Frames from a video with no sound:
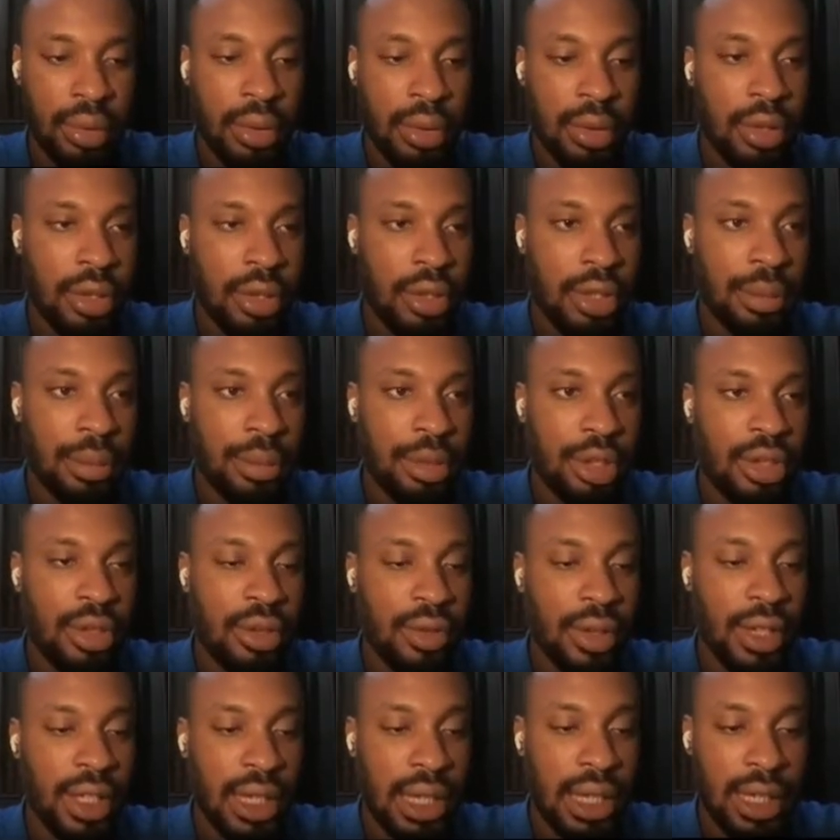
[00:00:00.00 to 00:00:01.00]
So I'm going to
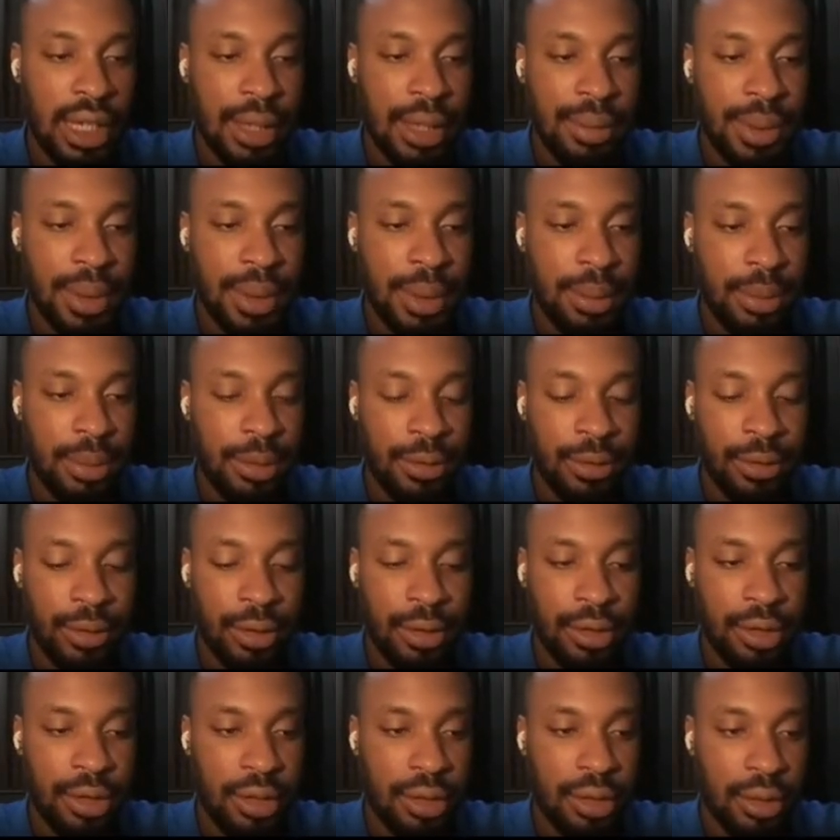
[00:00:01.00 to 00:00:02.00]
create an MCP
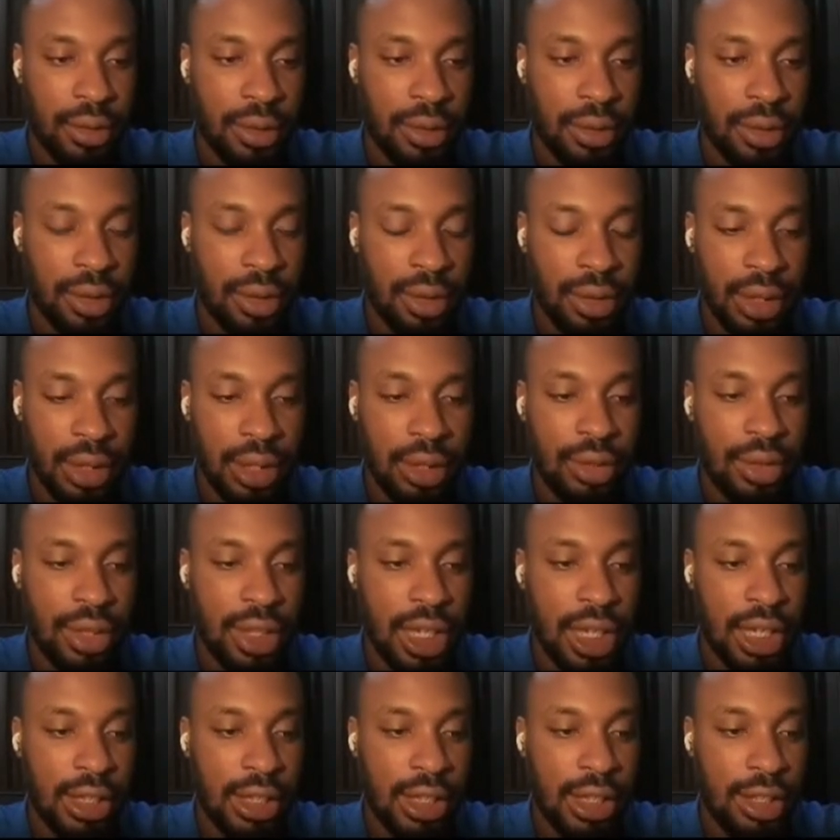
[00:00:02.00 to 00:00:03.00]
function. I'll
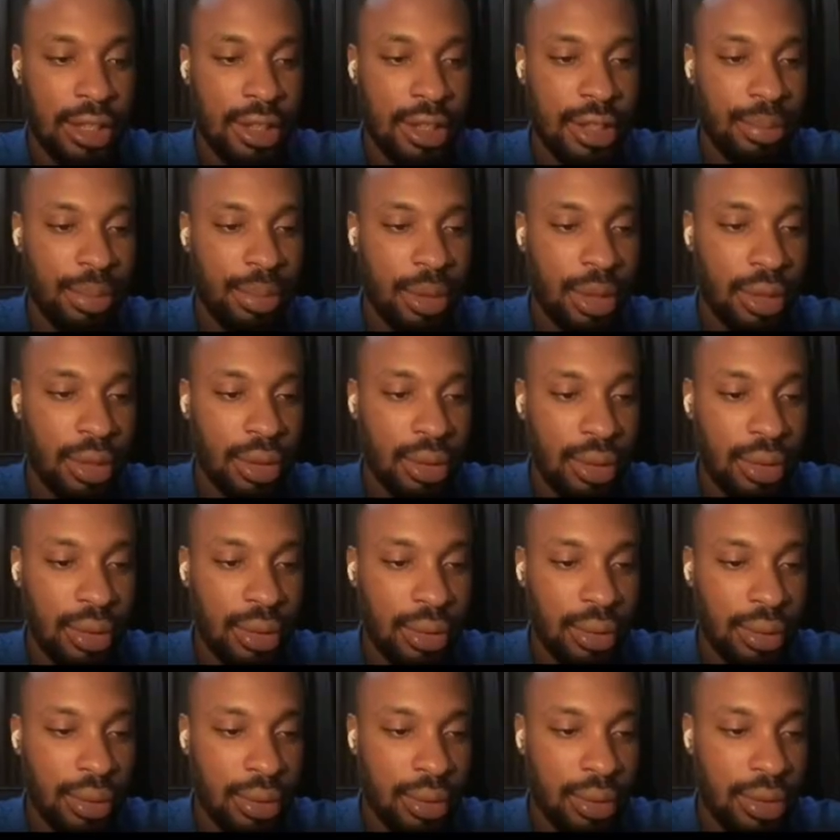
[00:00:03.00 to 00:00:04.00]
say at
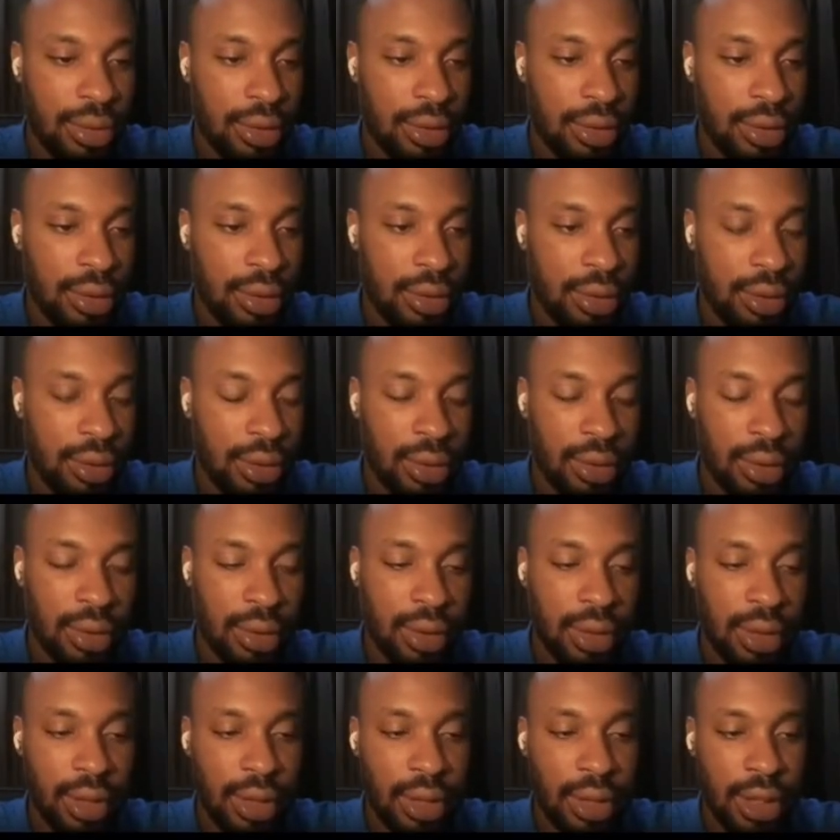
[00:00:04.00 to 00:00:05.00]
mcp.tools
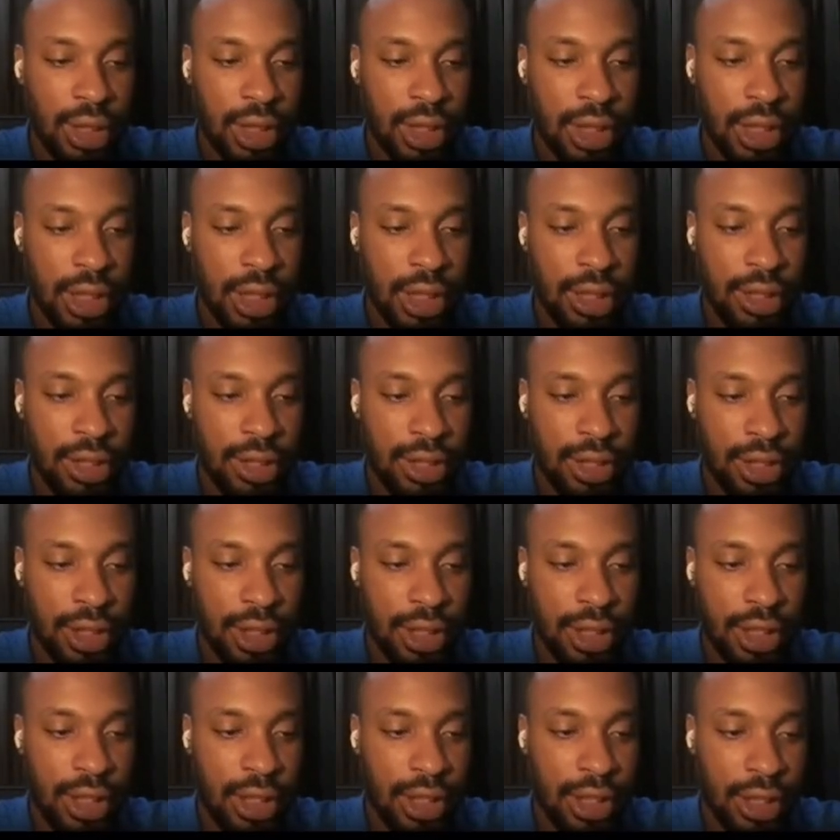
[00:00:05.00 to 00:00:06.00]

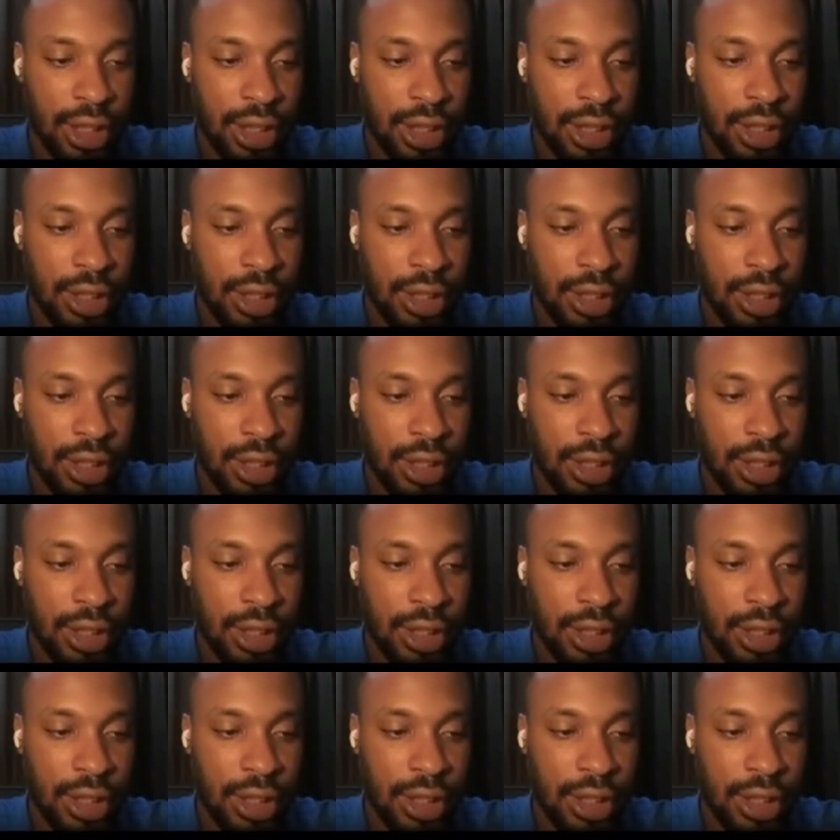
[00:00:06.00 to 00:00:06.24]
async